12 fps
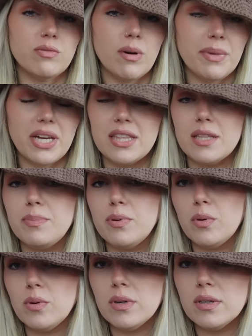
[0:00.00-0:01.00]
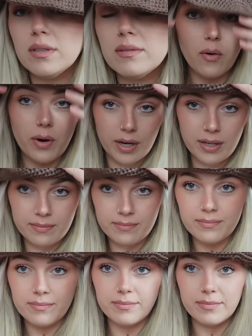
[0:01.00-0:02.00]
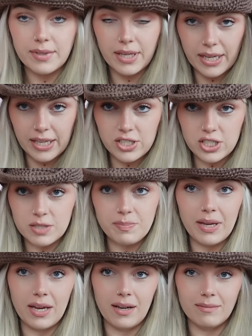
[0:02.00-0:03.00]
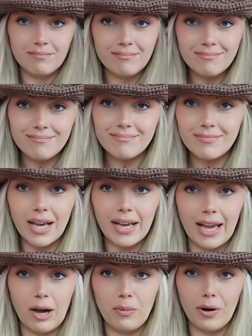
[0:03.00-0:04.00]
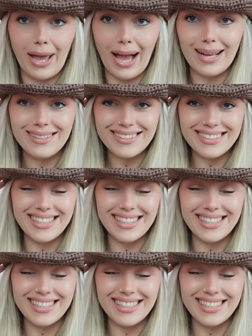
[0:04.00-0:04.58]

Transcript: woman at the pool, or it can just be a cowboy hat.